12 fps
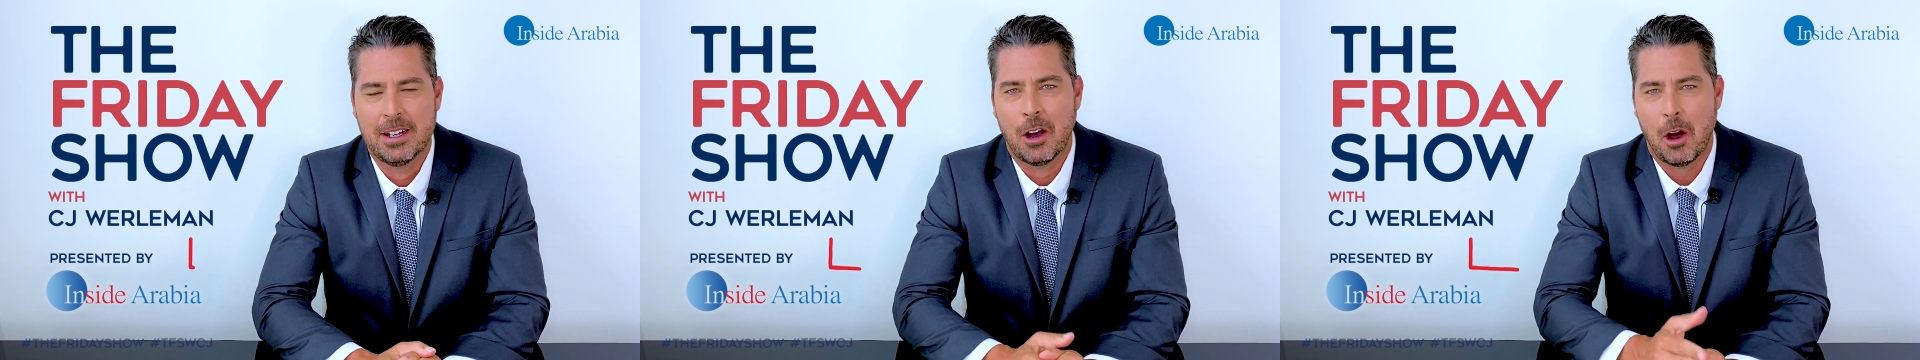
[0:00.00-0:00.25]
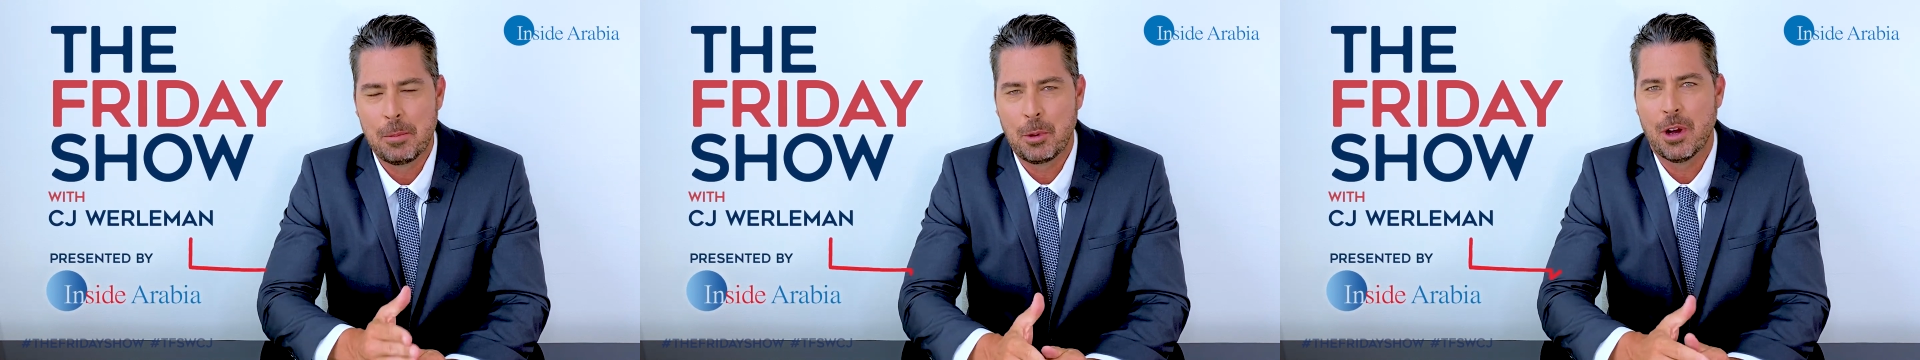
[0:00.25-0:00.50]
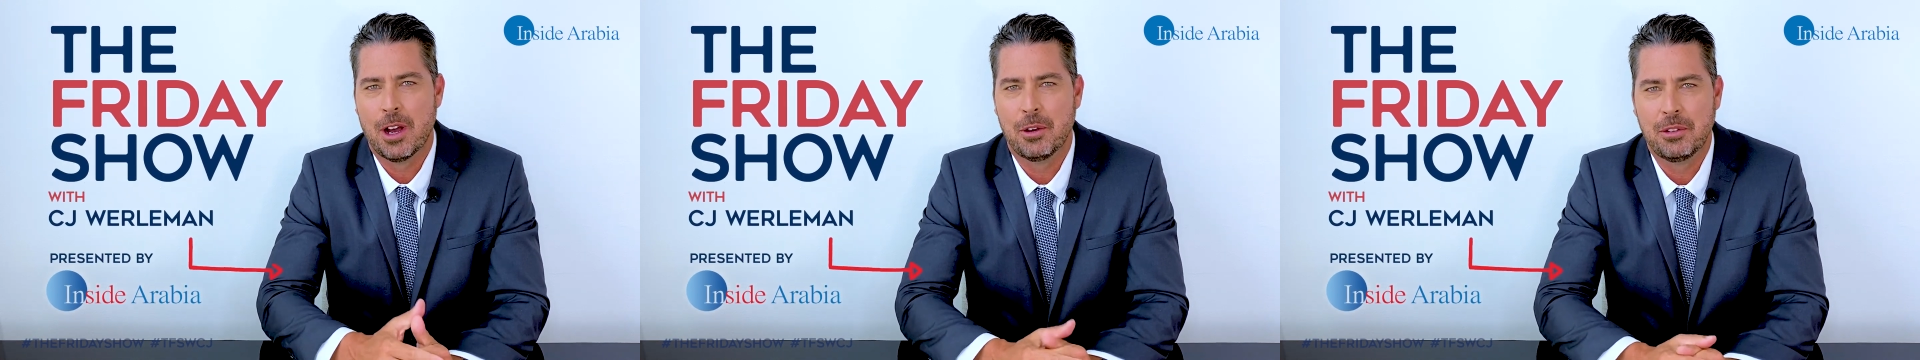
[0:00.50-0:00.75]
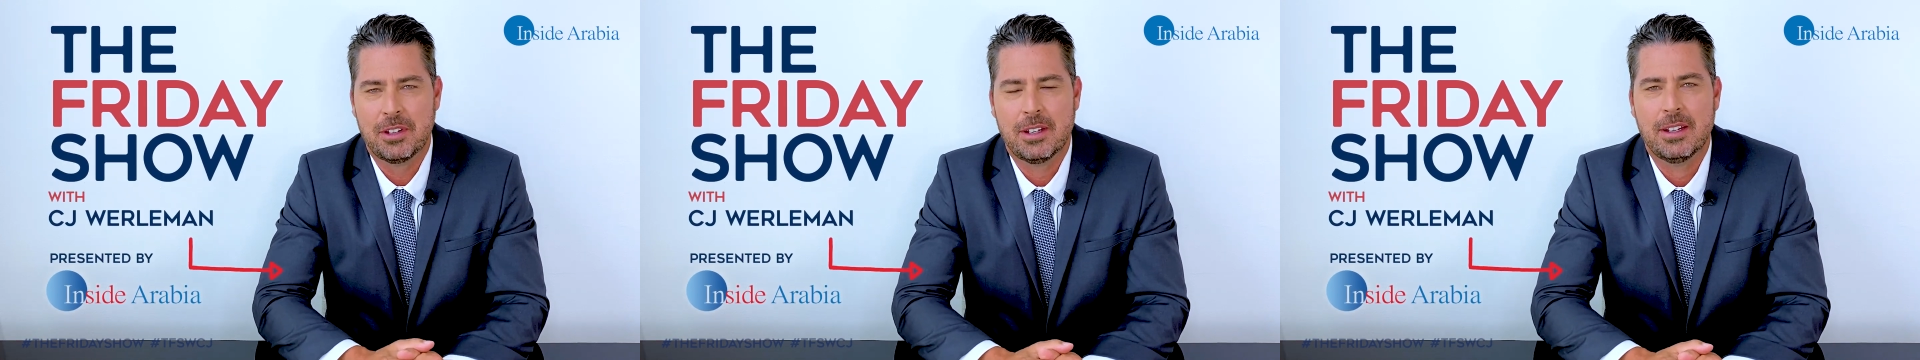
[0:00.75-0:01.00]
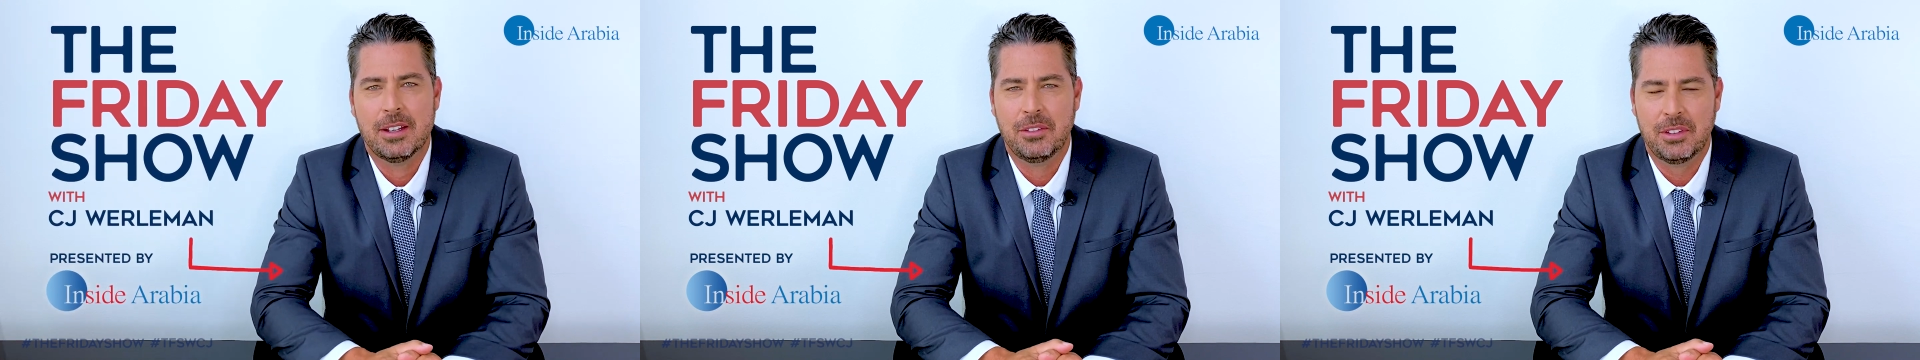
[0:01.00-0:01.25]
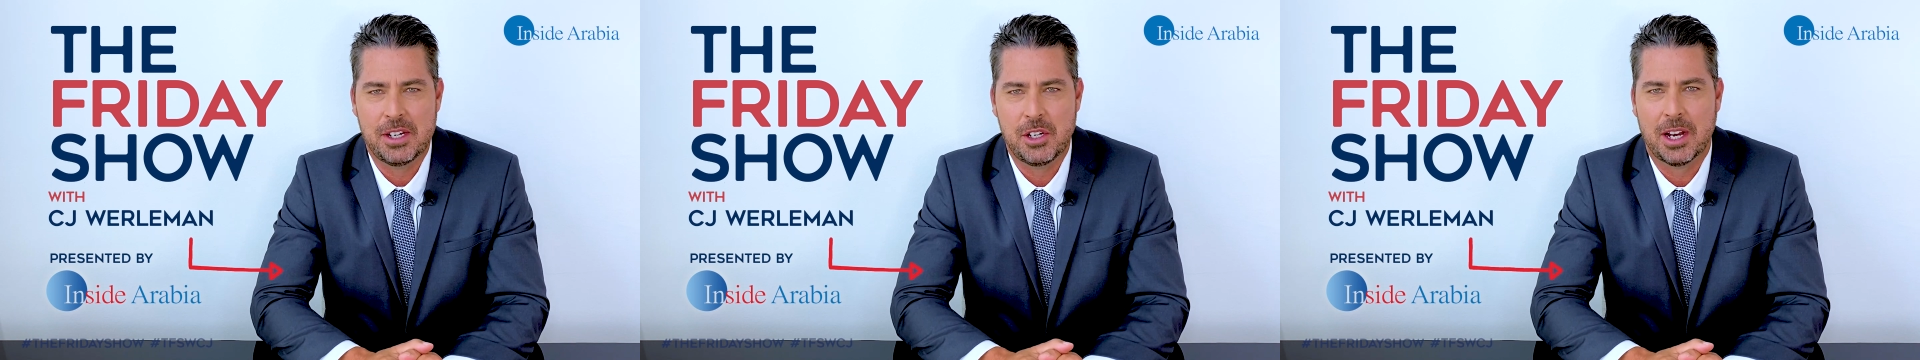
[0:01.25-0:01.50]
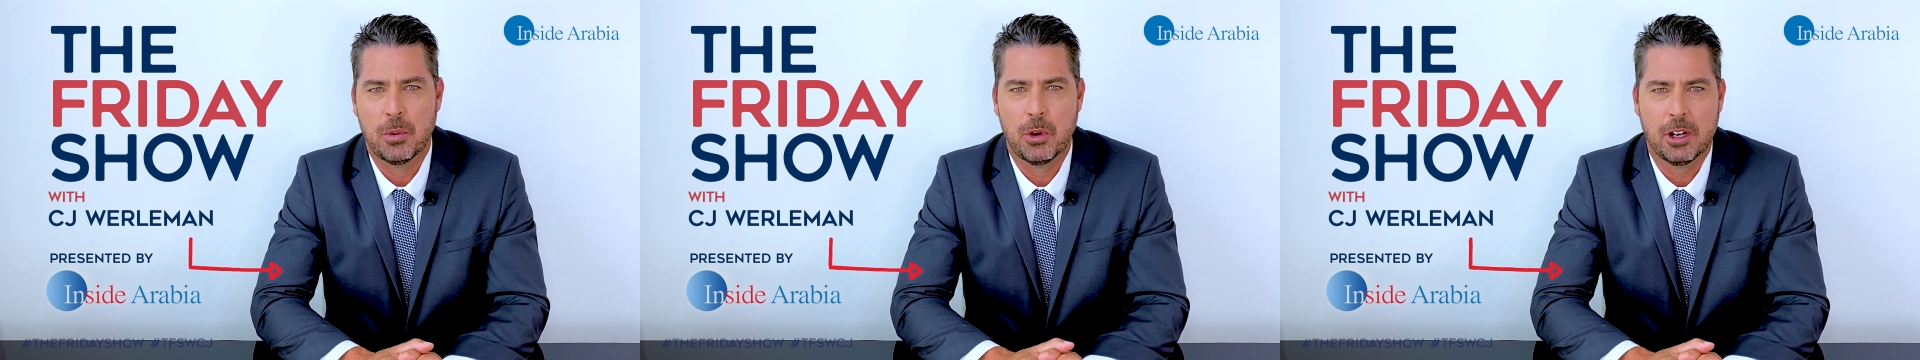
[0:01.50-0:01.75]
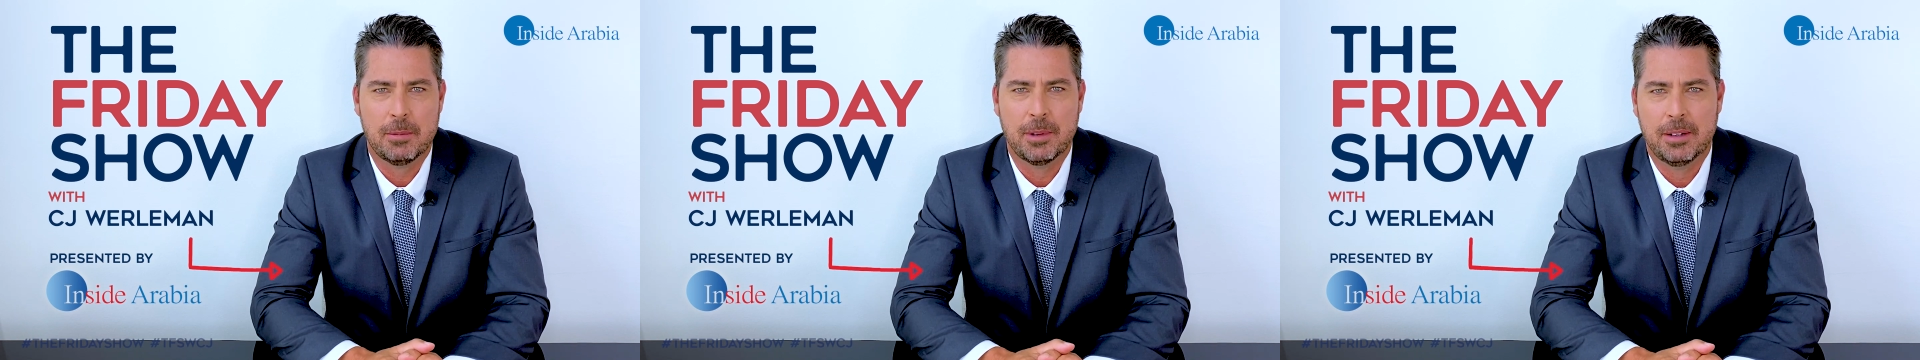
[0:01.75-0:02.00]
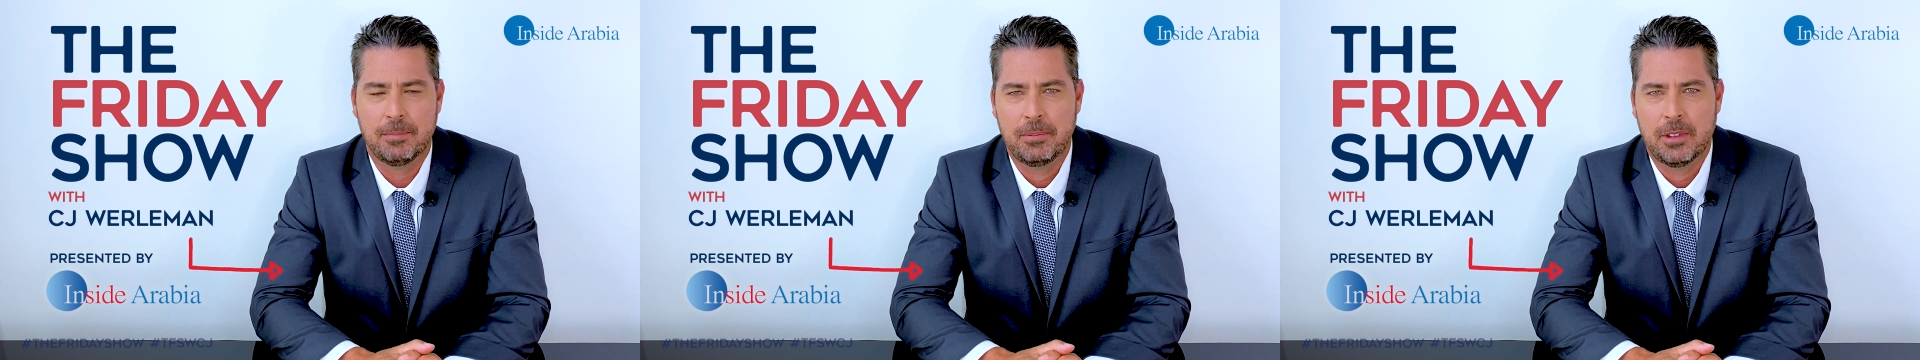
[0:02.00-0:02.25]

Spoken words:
I'm your host, CJ Werleman.